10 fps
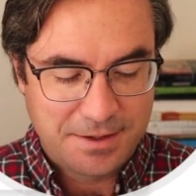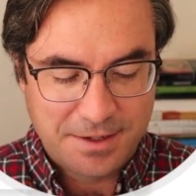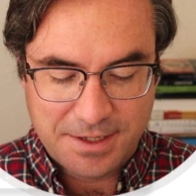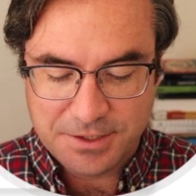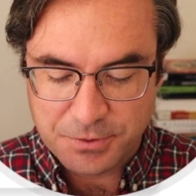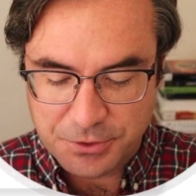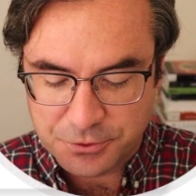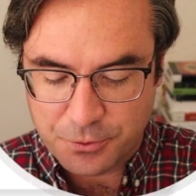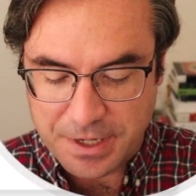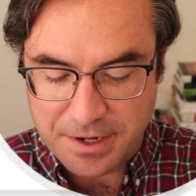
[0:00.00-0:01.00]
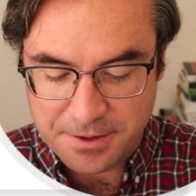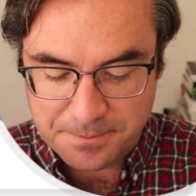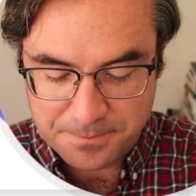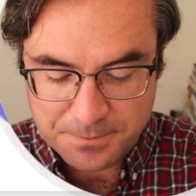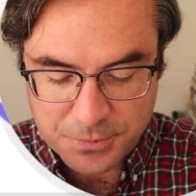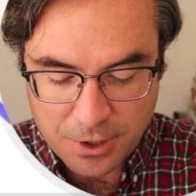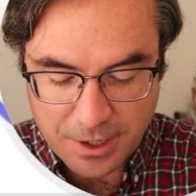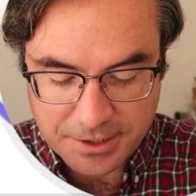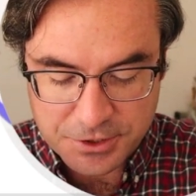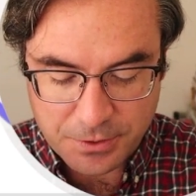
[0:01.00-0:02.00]
I guess we'll use green. All
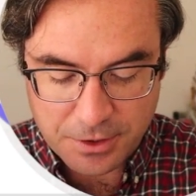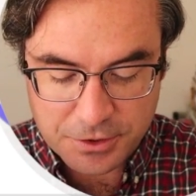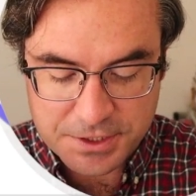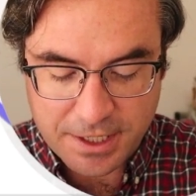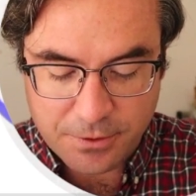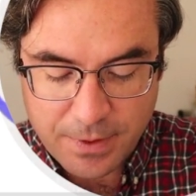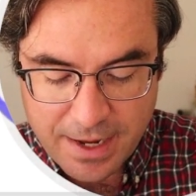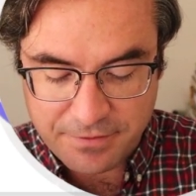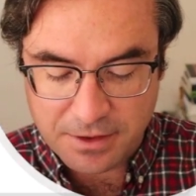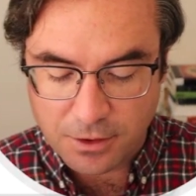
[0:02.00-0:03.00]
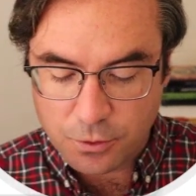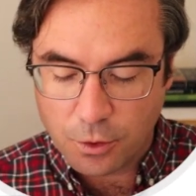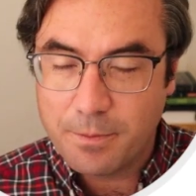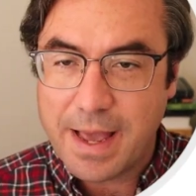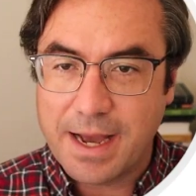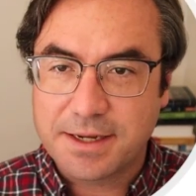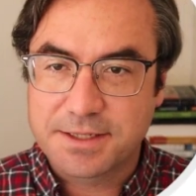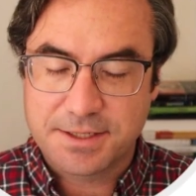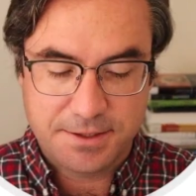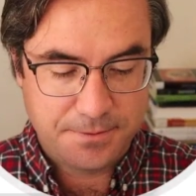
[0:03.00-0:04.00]
right, so it looks like we have a local
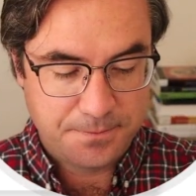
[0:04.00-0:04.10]
max